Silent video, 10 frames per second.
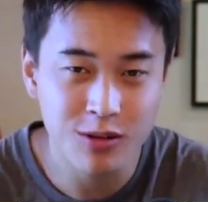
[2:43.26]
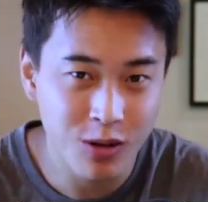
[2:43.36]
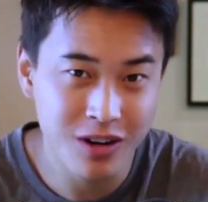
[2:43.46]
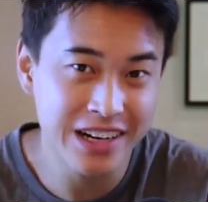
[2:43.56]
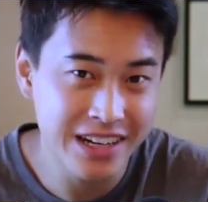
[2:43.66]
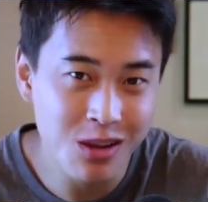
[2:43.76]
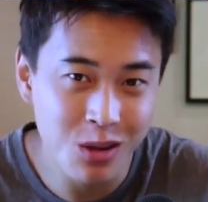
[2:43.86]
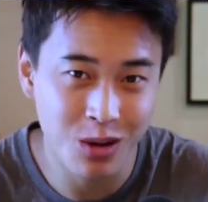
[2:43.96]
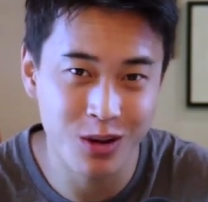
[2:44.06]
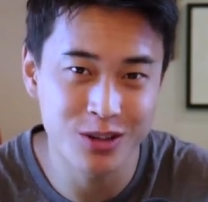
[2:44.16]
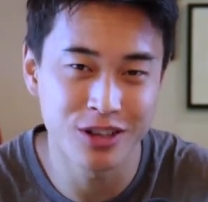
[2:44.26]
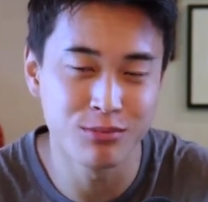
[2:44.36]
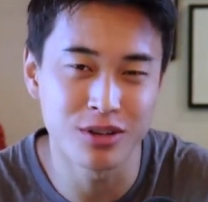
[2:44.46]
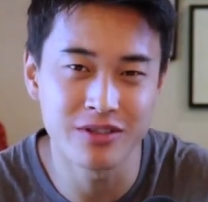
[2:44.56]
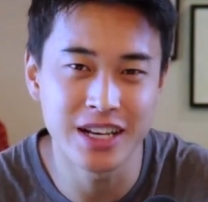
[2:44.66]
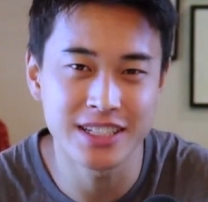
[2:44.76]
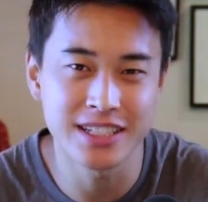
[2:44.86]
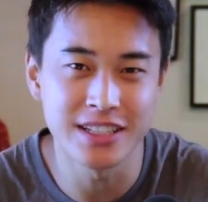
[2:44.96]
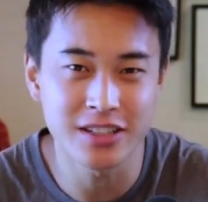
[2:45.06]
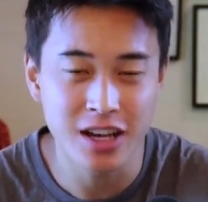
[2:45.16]
There are a large number of
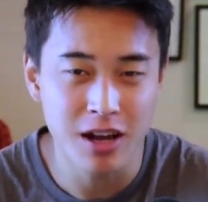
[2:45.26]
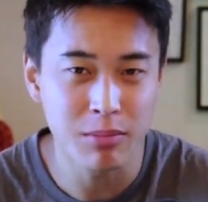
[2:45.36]
lessons,